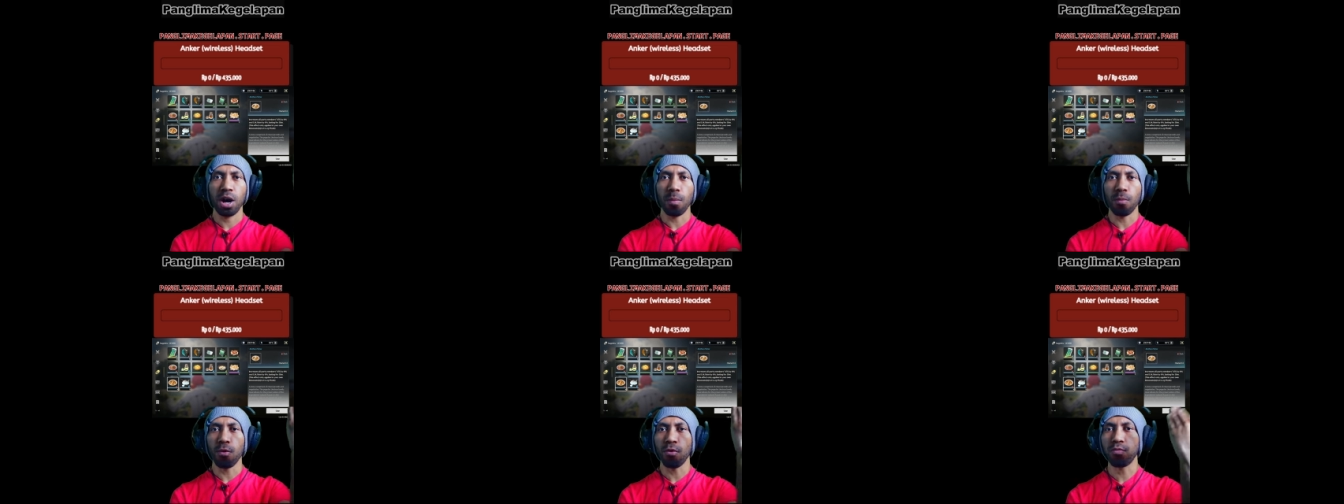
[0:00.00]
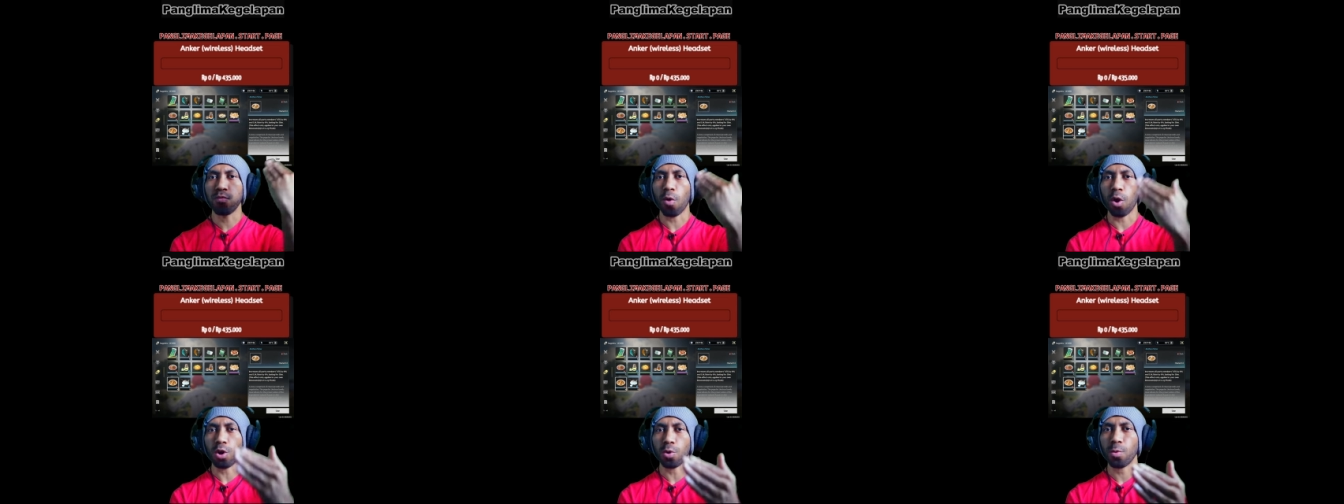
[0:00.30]

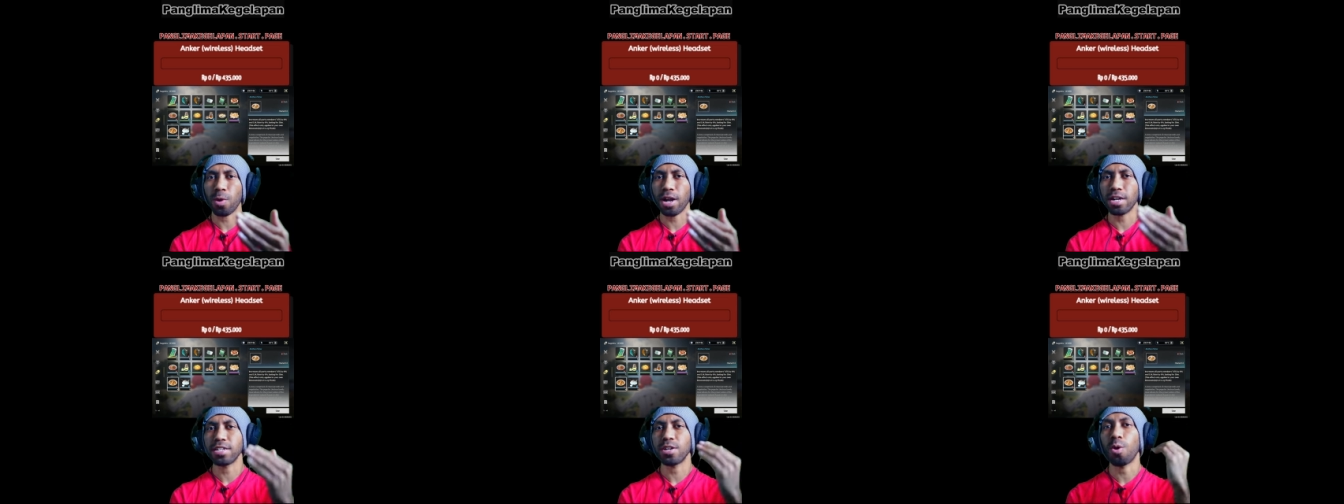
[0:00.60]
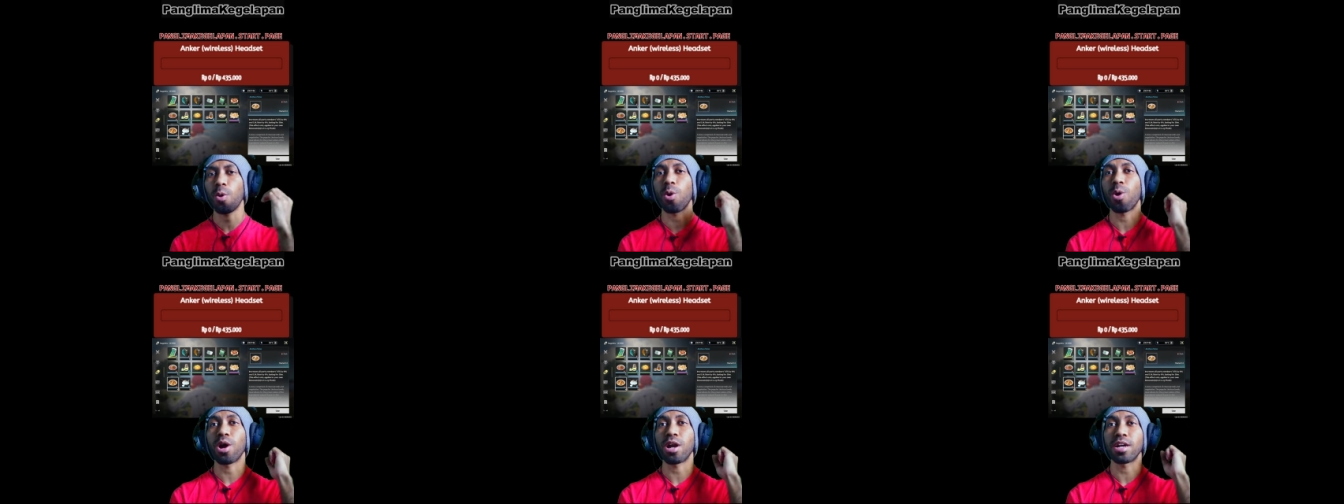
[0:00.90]
move forward
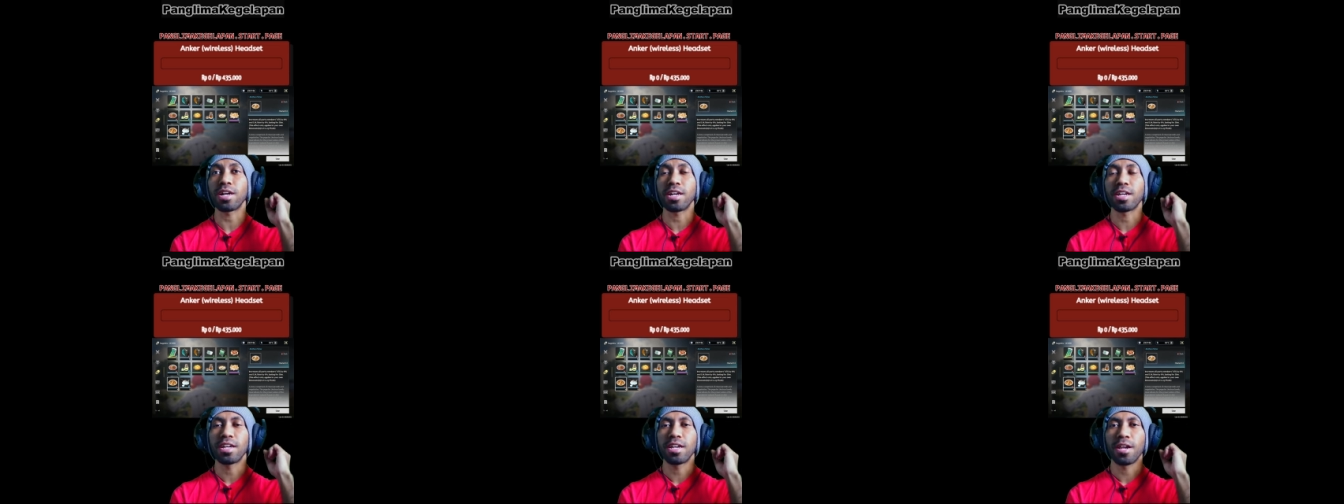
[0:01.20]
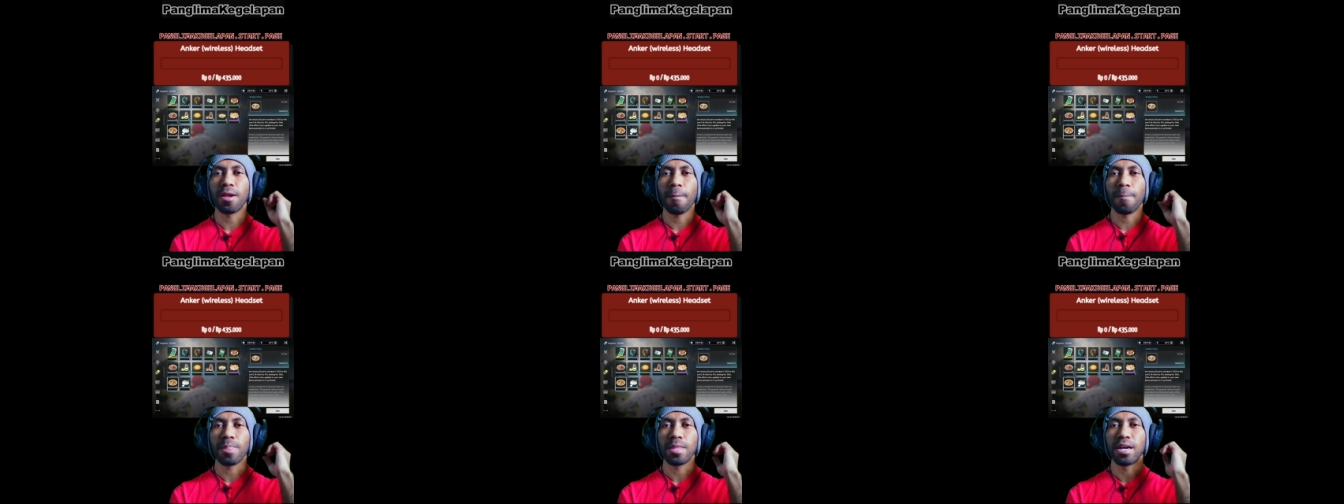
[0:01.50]
or
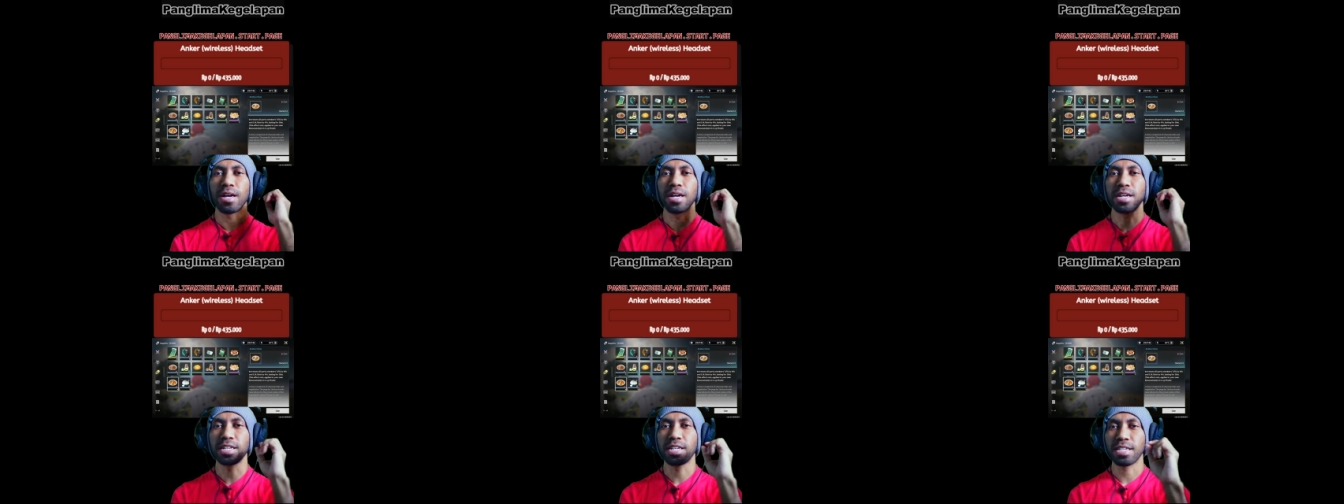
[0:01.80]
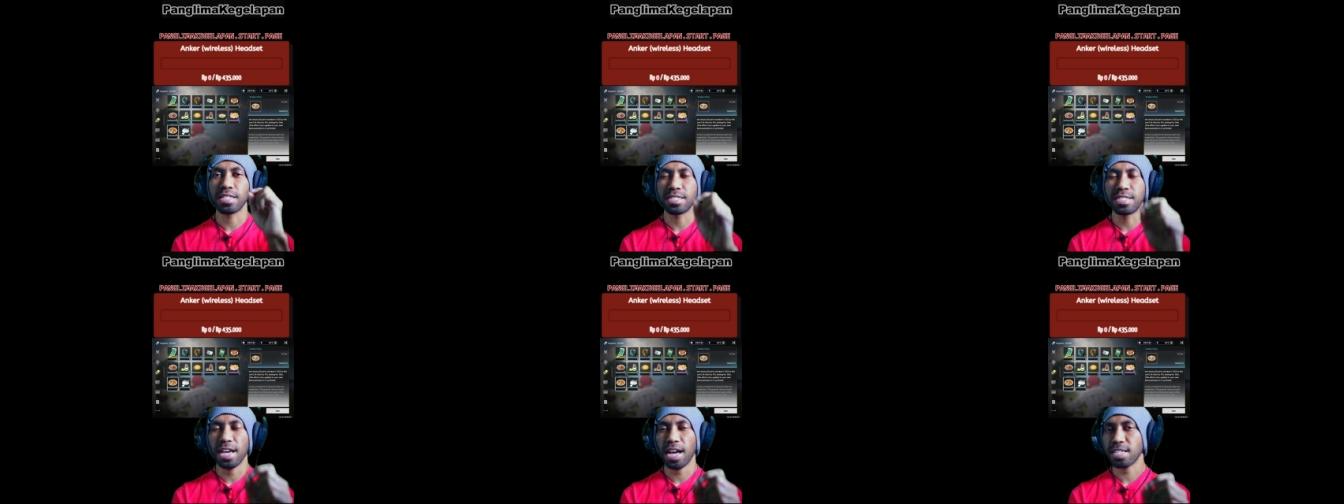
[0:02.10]

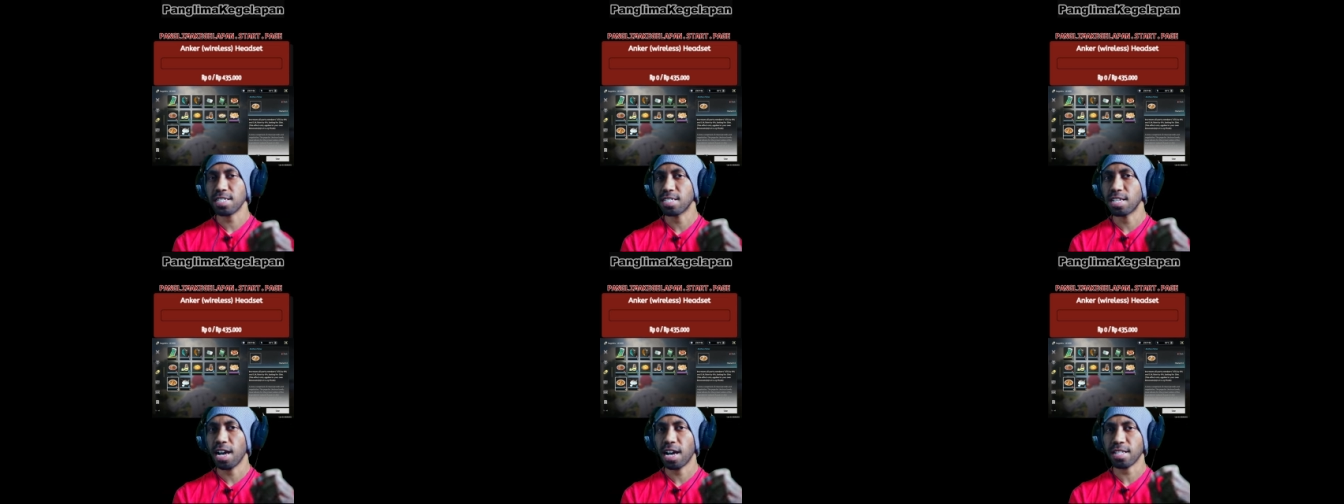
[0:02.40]
just